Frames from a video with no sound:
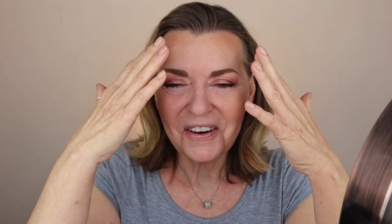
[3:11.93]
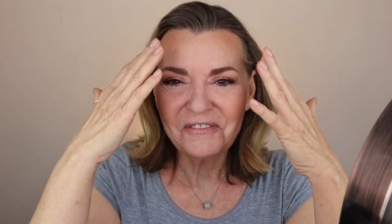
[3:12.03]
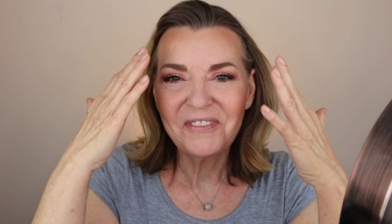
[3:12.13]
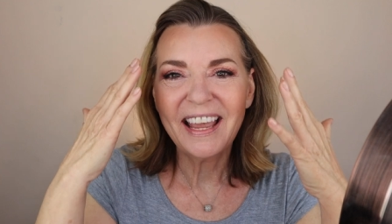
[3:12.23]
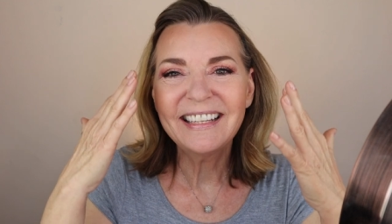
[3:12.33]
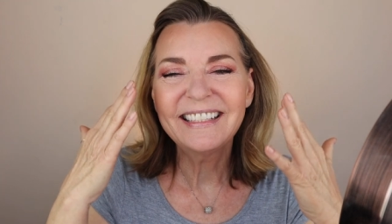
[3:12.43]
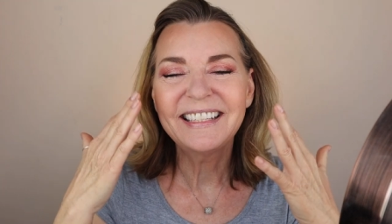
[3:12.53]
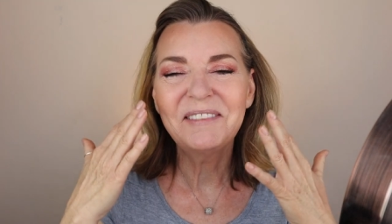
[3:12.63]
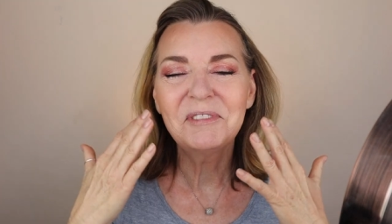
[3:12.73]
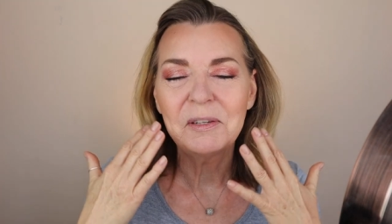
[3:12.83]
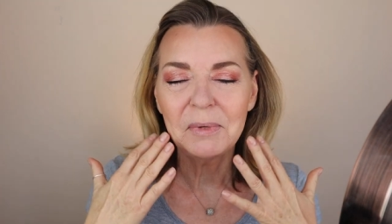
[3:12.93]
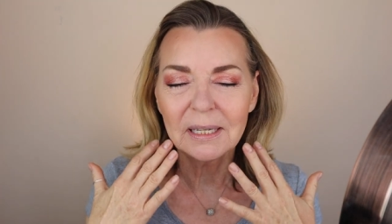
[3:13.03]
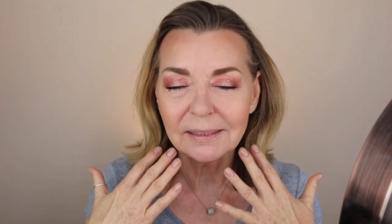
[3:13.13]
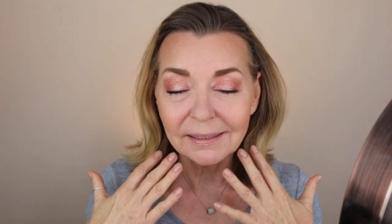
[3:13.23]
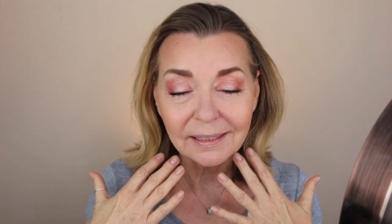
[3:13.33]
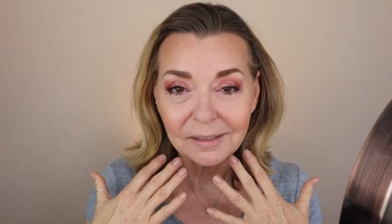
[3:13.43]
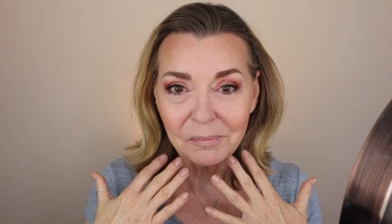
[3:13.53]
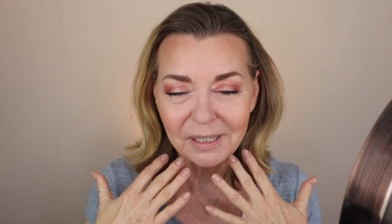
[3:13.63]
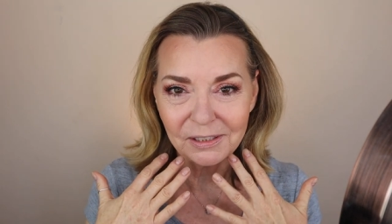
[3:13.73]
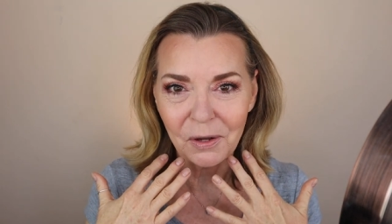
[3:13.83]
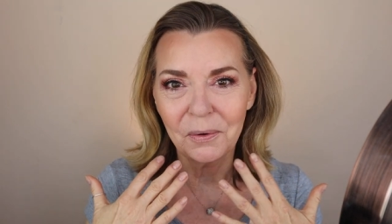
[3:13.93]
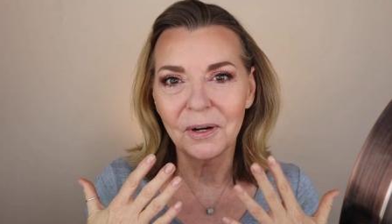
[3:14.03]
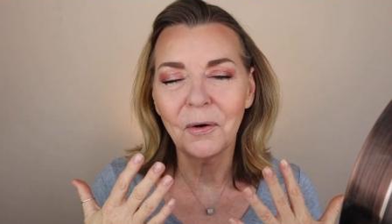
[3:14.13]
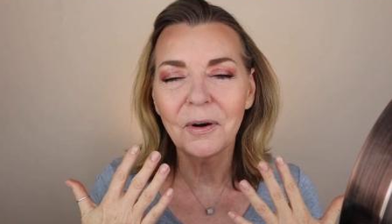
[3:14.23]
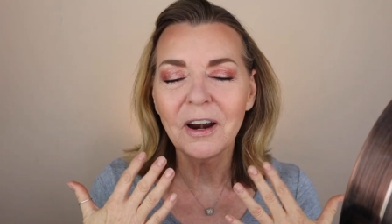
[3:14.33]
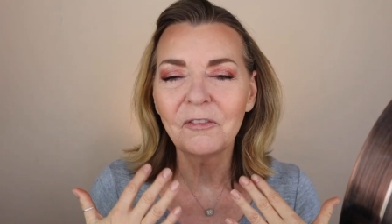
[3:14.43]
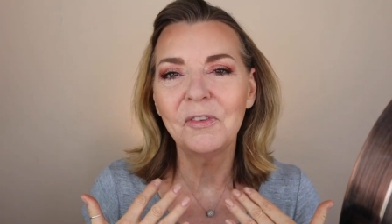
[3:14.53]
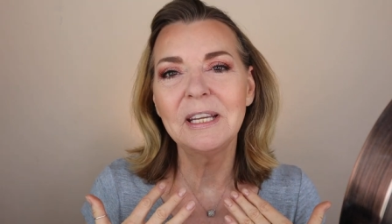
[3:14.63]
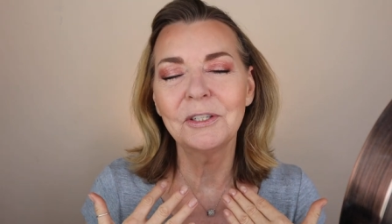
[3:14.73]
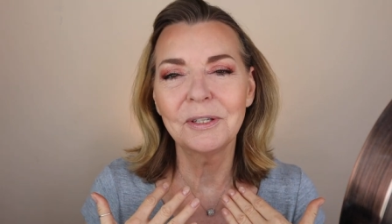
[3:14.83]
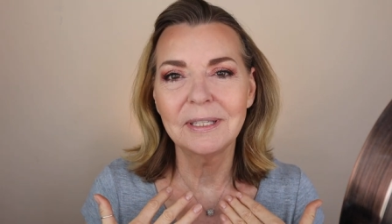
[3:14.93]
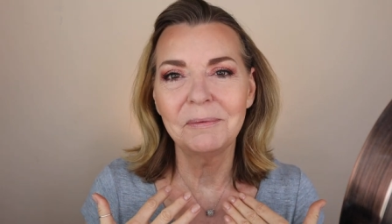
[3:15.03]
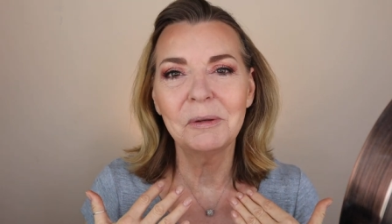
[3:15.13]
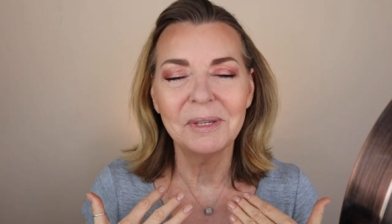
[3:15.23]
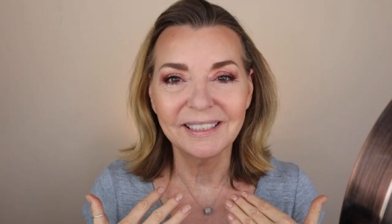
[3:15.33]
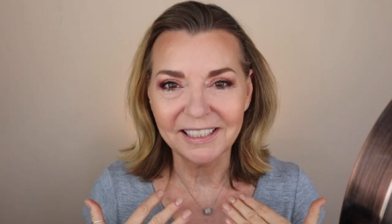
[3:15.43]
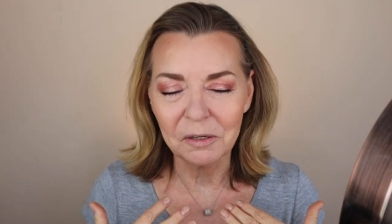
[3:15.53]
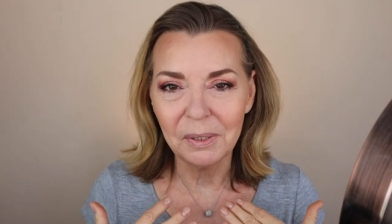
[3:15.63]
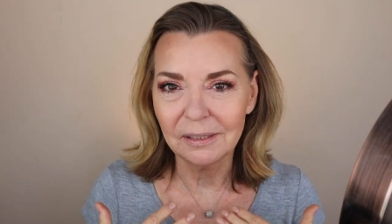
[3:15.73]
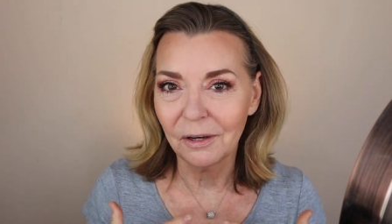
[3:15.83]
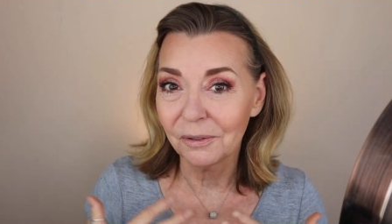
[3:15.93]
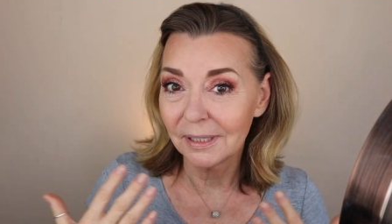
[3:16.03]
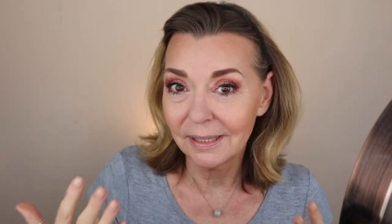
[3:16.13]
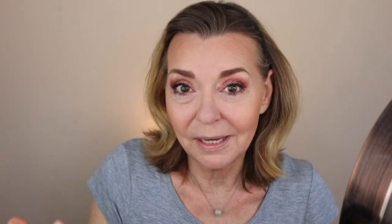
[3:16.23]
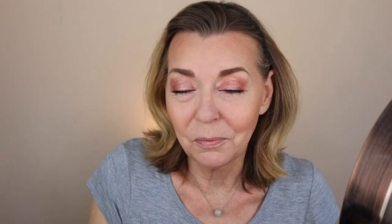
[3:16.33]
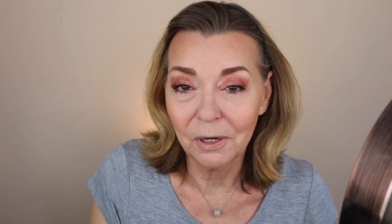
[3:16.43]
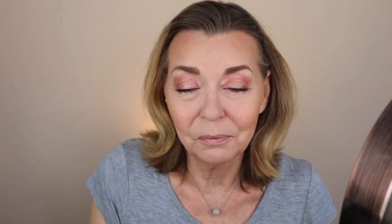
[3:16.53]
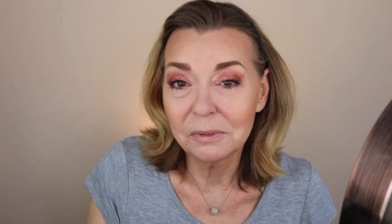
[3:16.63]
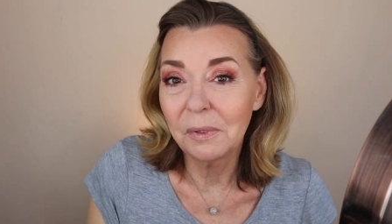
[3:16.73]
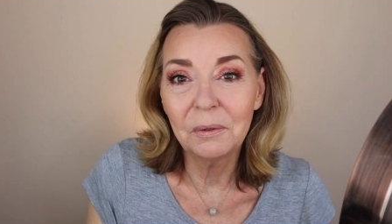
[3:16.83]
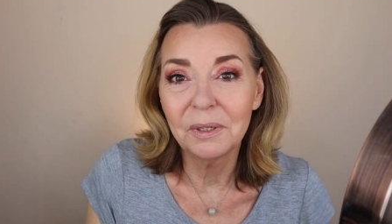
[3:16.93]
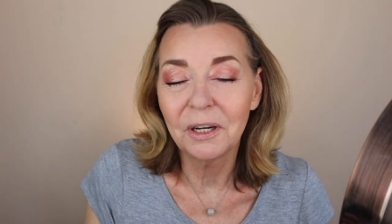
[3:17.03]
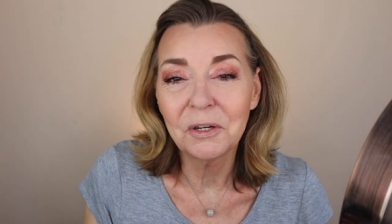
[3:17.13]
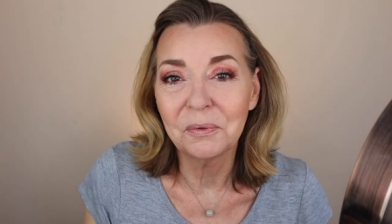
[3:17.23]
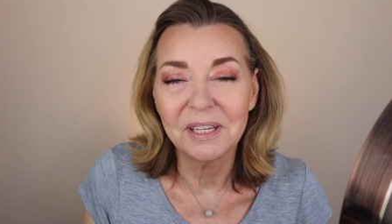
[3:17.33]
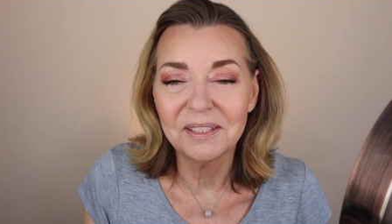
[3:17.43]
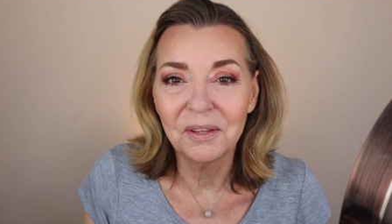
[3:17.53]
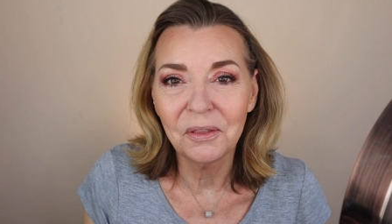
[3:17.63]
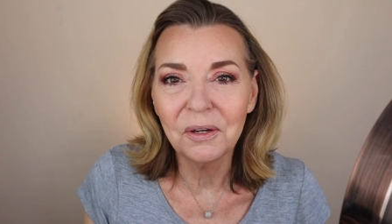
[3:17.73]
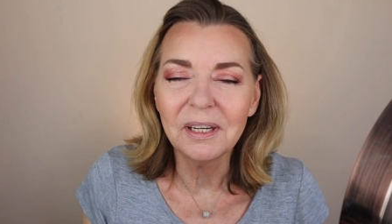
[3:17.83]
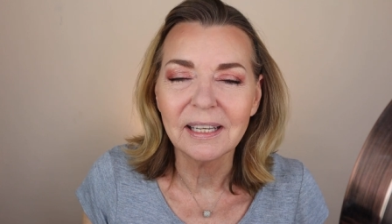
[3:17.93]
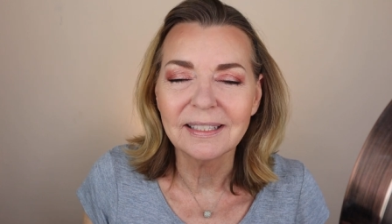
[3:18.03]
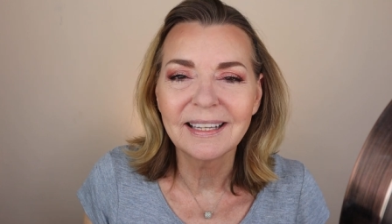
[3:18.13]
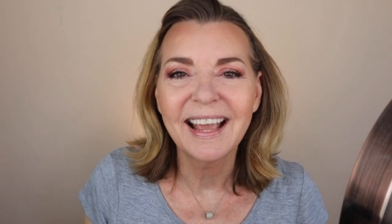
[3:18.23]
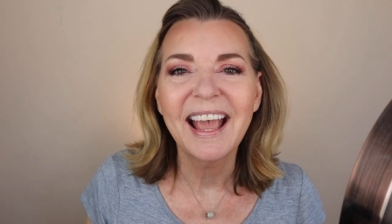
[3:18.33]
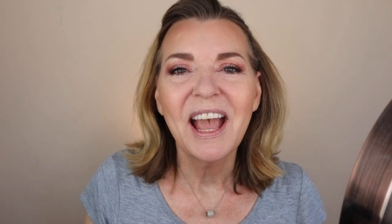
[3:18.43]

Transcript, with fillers: our face seems to be a little bit lower or our features seem to be a little bit lower than they were when we were in our 20s and 30s.